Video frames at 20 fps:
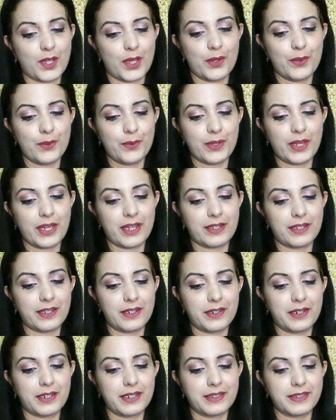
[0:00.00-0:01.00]
Okay,
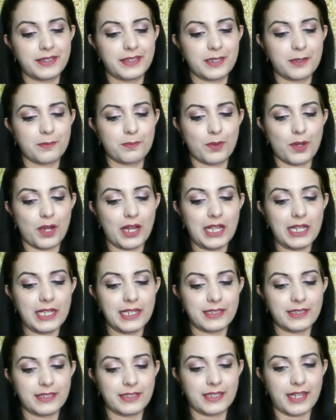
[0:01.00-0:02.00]
there is a ball
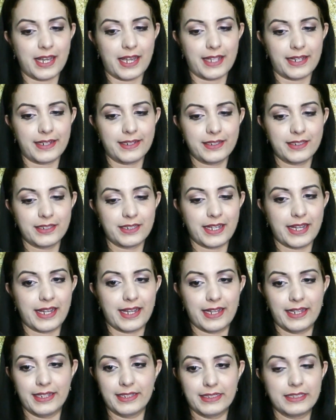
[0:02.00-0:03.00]
inside,
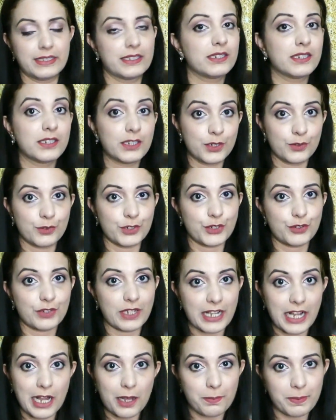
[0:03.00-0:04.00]
and which will
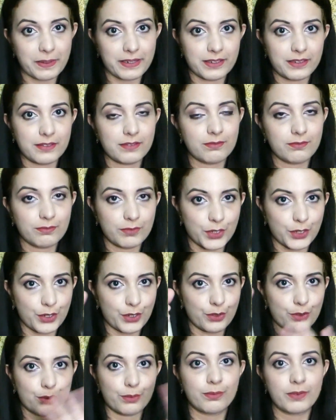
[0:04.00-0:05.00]
help in, you
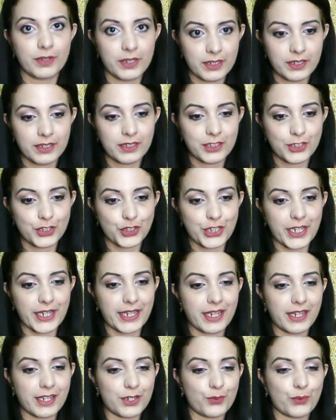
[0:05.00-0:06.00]
know,
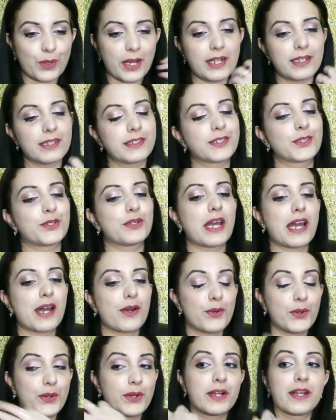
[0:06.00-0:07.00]
shaking it well. So
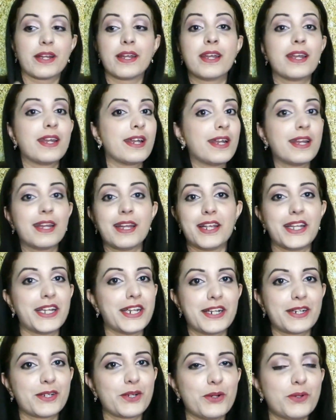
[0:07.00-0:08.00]
now
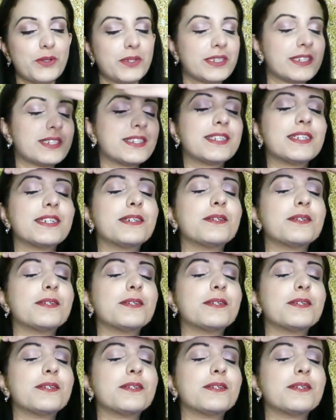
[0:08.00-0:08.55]
here goes.